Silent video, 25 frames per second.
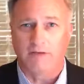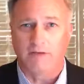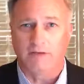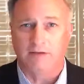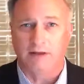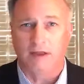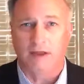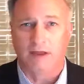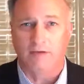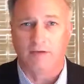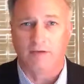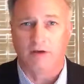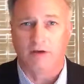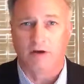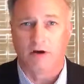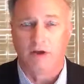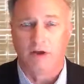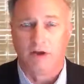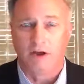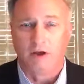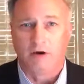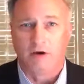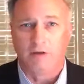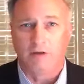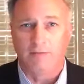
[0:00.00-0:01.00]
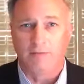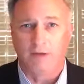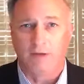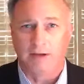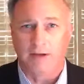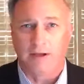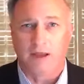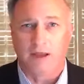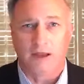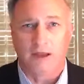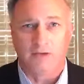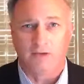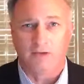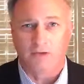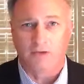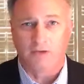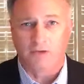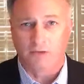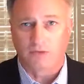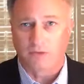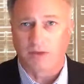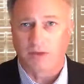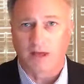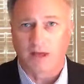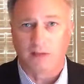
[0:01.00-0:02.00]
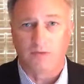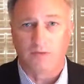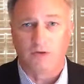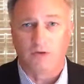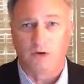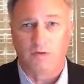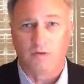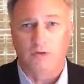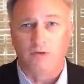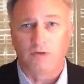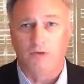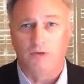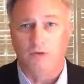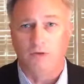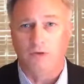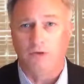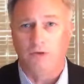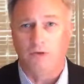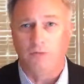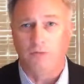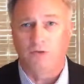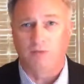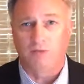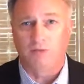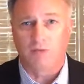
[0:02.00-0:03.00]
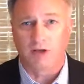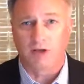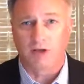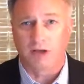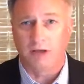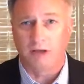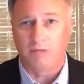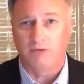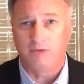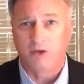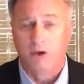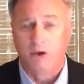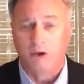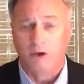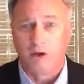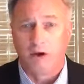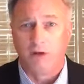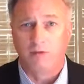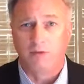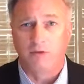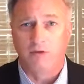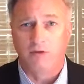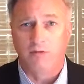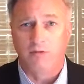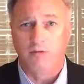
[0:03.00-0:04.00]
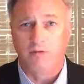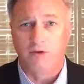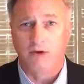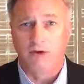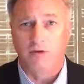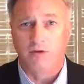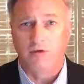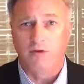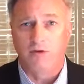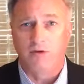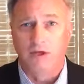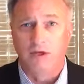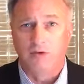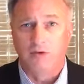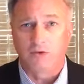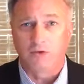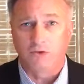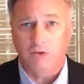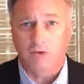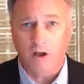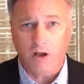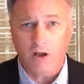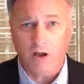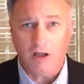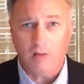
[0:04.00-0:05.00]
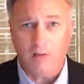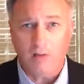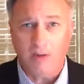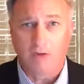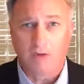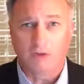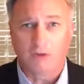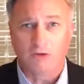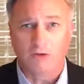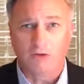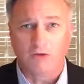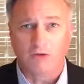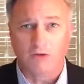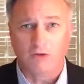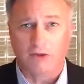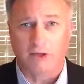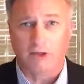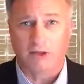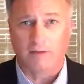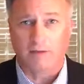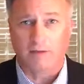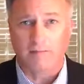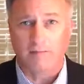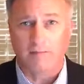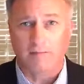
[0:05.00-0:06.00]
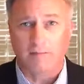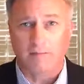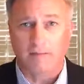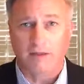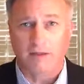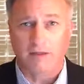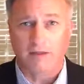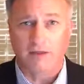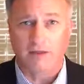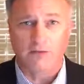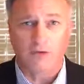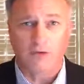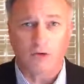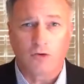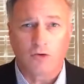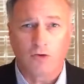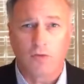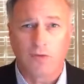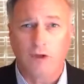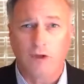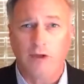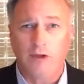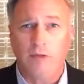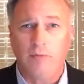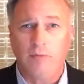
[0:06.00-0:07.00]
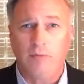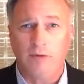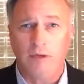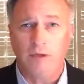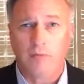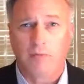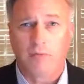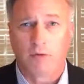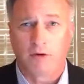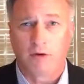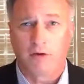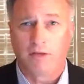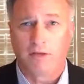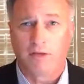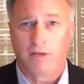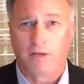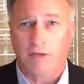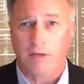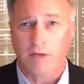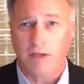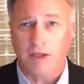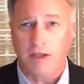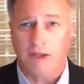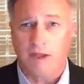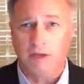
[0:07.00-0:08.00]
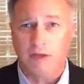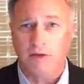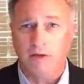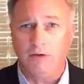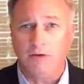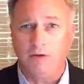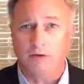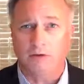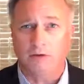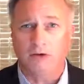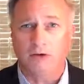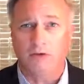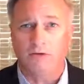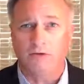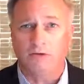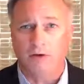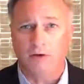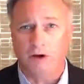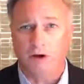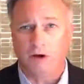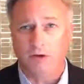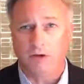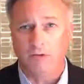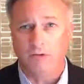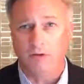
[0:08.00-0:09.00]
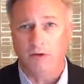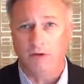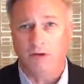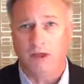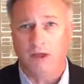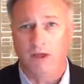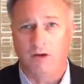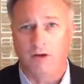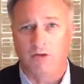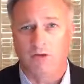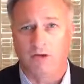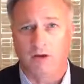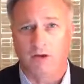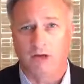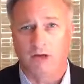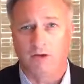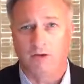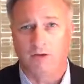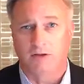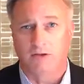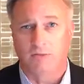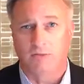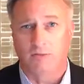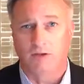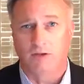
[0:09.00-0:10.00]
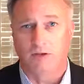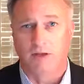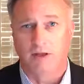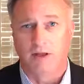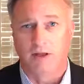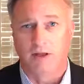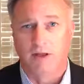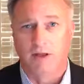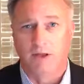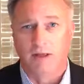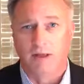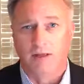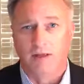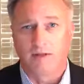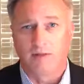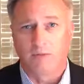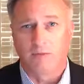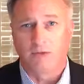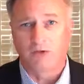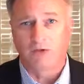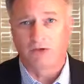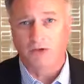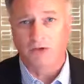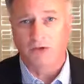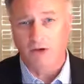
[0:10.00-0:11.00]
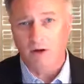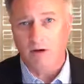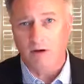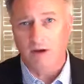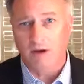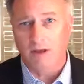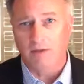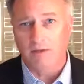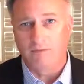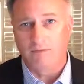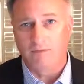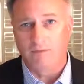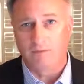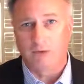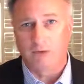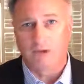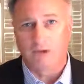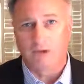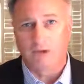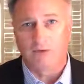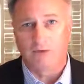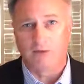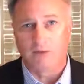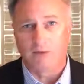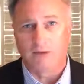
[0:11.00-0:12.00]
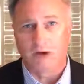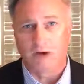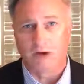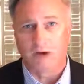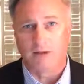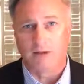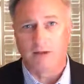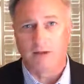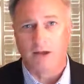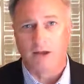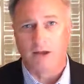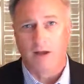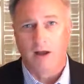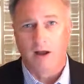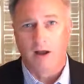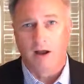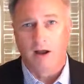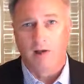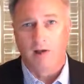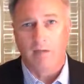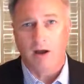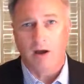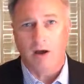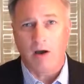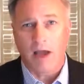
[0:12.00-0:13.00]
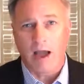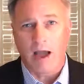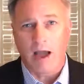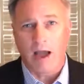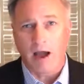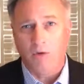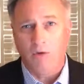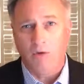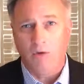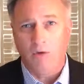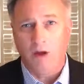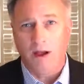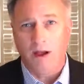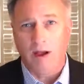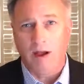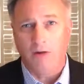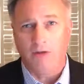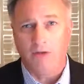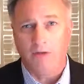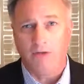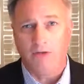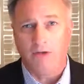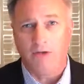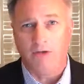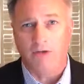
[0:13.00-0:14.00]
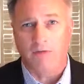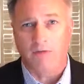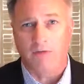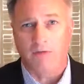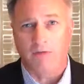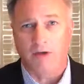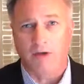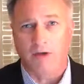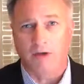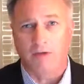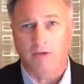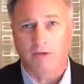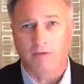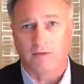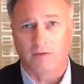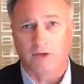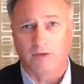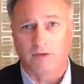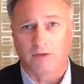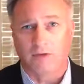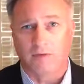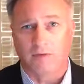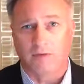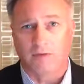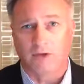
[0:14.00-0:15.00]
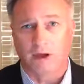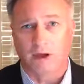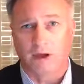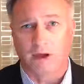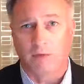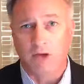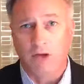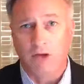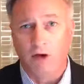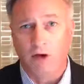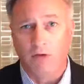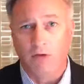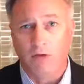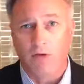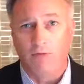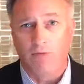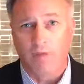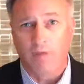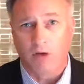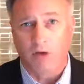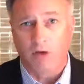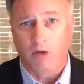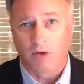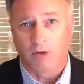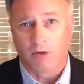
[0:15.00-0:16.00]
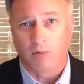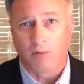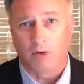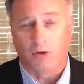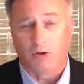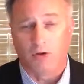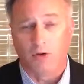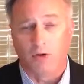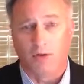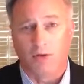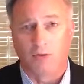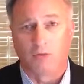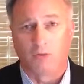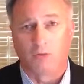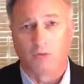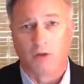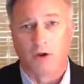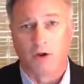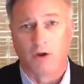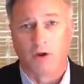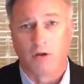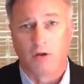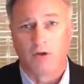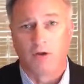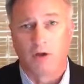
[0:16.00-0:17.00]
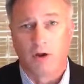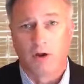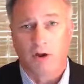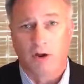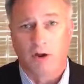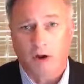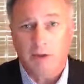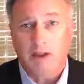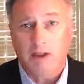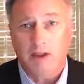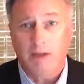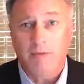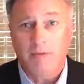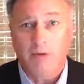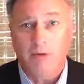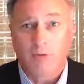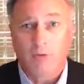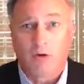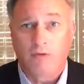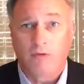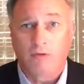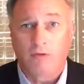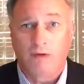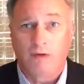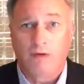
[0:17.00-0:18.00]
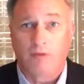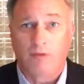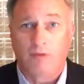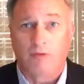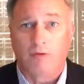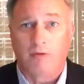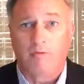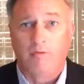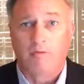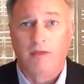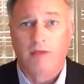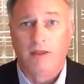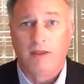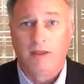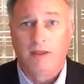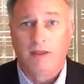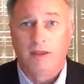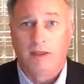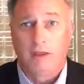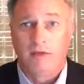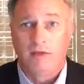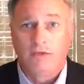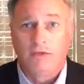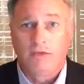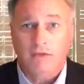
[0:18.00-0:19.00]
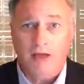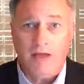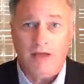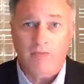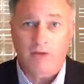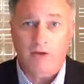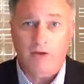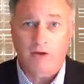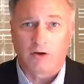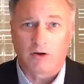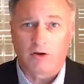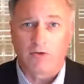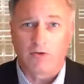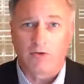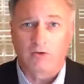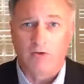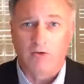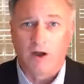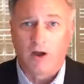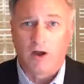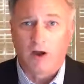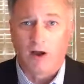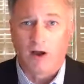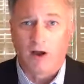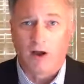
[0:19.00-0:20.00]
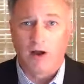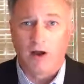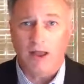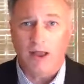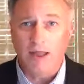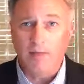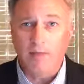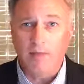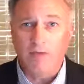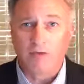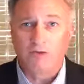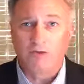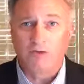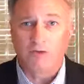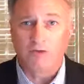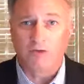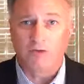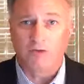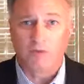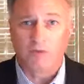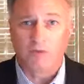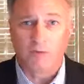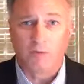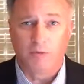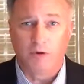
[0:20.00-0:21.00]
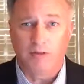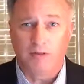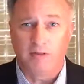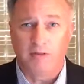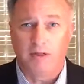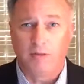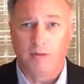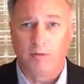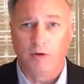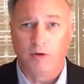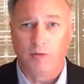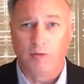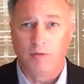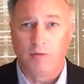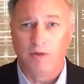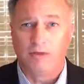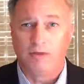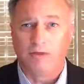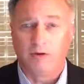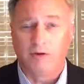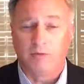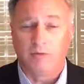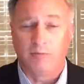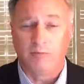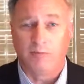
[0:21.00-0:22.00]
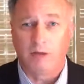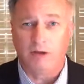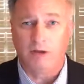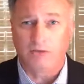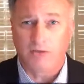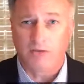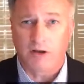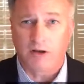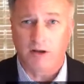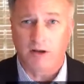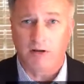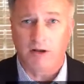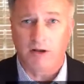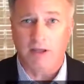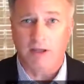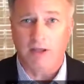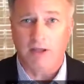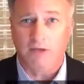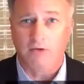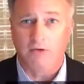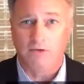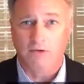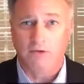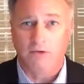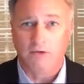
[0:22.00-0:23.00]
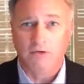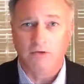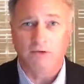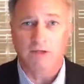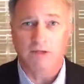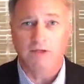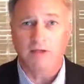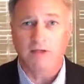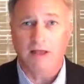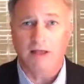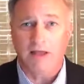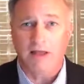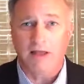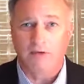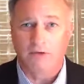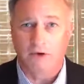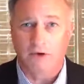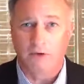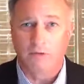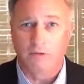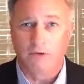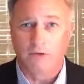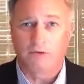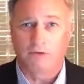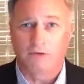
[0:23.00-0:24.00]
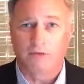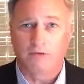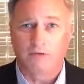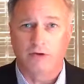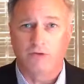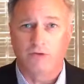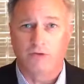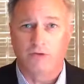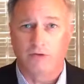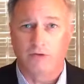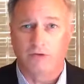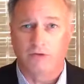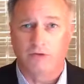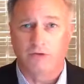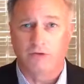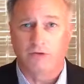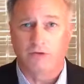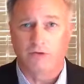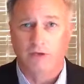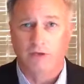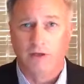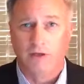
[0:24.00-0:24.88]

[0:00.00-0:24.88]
together on many occasions, sometimes over Zoom, sometimes over the phone, to talk about what they're seeing. I think it's incredibly important that we increase our communication at this point, that we're sharing information broadly about how this is affecting victims, how we know the vulnerable in the world are becoming more vulnerable, and traffickers are able to exploit them with much greater ease, using less coercive resources.